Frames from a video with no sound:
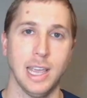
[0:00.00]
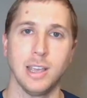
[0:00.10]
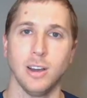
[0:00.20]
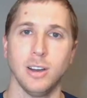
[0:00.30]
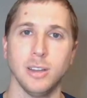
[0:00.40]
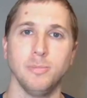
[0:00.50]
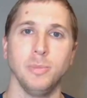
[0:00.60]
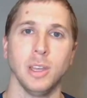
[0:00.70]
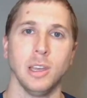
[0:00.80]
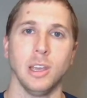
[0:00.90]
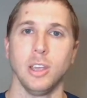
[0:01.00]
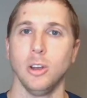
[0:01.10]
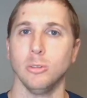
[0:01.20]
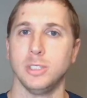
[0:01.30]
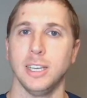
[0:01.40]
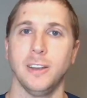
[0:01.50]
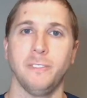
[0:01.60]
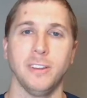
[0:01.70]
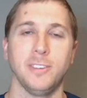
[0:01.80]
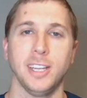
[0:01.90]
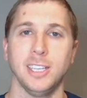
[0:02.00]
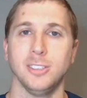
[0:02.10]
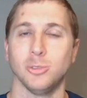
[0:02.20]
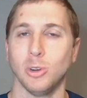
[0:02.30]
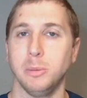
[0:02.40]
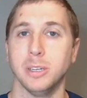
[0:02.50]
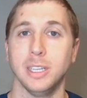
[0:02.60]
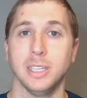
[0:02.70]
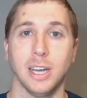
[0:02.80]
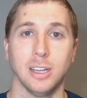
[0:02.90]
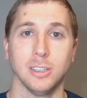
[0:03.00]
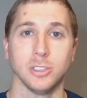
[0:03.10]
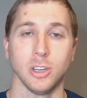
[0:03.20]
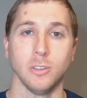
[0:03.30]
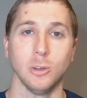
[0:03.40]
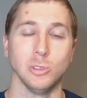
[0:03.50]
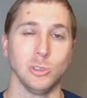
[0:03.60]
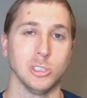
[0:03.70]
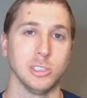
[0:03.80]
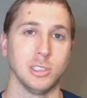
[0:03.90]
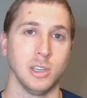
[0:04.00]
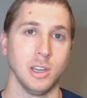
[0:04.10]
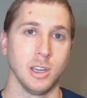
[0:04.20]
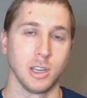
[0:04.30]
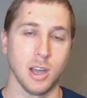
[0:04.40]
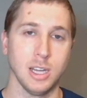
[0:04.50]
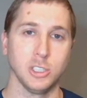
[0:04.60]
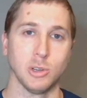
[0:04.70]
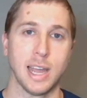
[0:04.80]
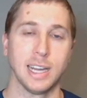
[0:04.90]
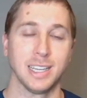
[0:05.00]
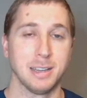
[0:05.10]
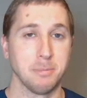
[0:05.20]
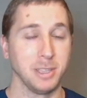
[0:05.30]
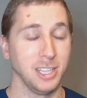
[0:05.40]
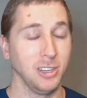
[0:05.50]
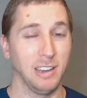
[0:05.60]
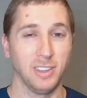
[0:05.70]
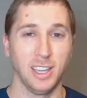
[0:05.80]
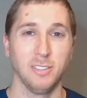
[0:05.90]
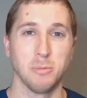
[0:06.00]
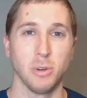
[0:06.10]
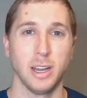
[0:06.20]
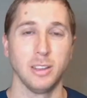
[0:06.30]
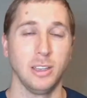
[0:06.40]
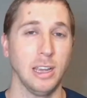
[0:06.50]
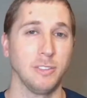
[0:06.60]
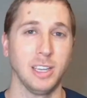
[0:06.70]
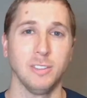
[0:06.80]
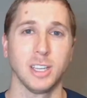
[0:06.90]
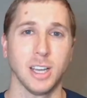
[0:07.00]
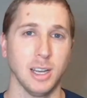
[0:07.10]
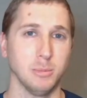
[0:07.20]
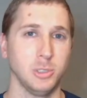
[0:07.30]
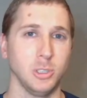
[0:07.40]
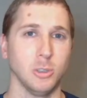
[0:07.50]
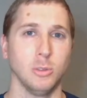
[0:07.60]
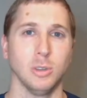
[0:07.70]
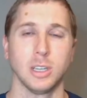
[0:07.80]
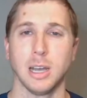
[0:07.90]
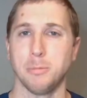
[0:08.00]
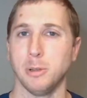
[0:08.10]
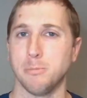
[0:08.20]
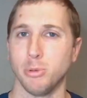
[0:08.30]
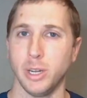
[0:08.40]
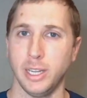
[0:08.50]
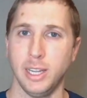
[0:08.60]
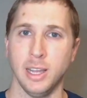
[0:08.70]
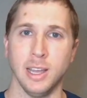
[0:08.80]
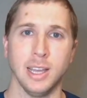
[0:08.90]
take on, you know, $10, $15, $20 million of Ozuna's contract. But then you'd have to give the Cubs, you know, a couple of pretty